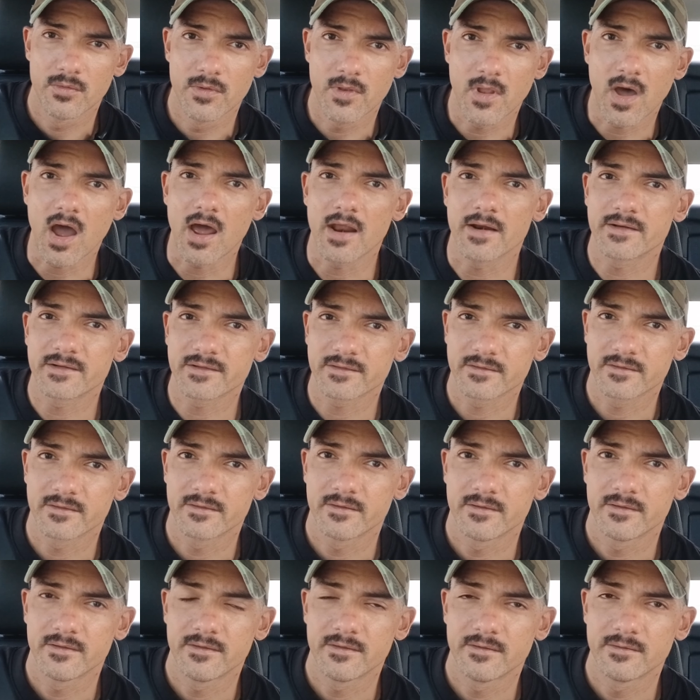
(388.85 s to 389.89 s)
not
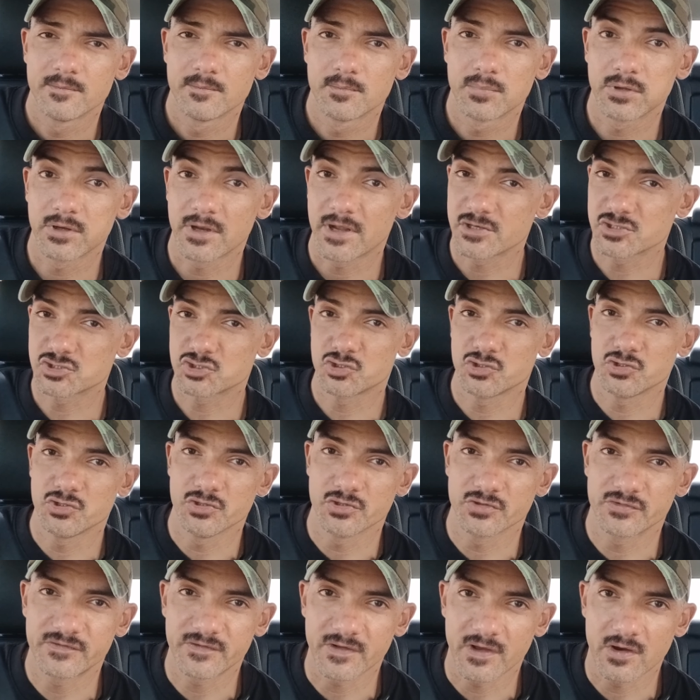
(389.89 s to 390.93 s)
pleasure
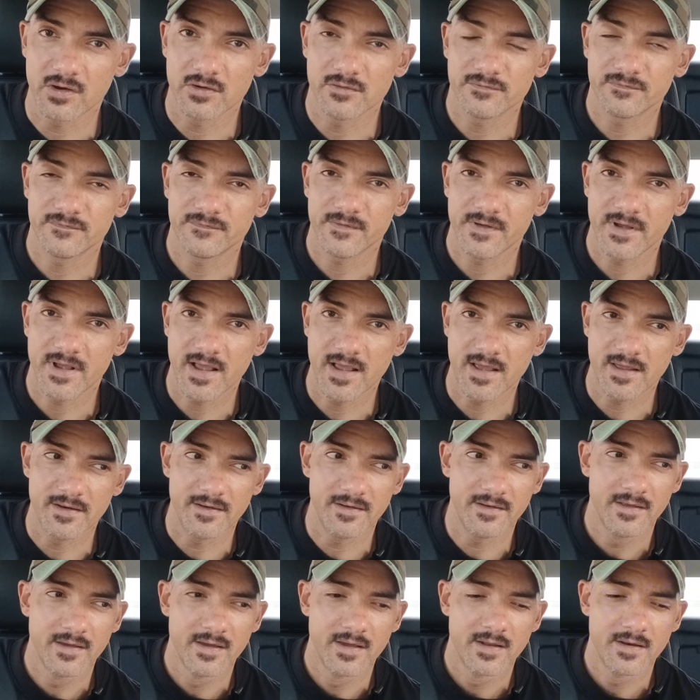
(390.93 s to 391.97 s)
yourself
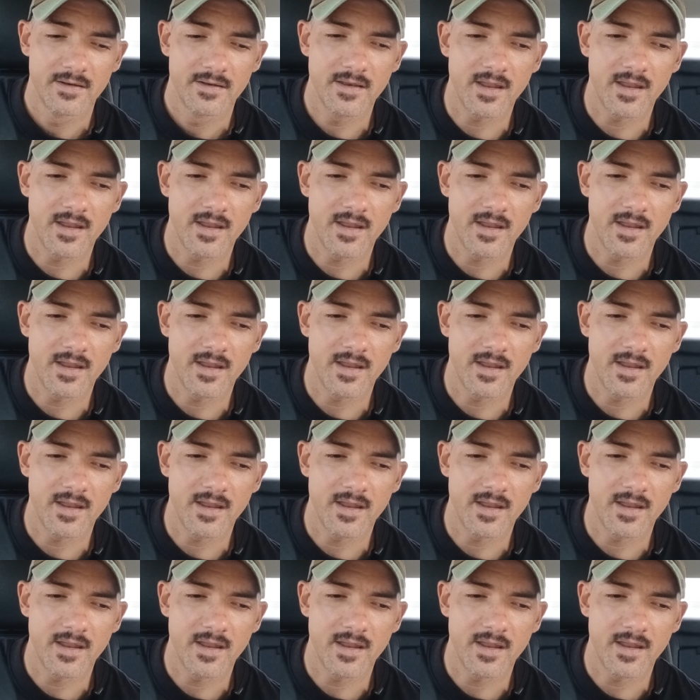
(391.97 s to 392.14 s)
and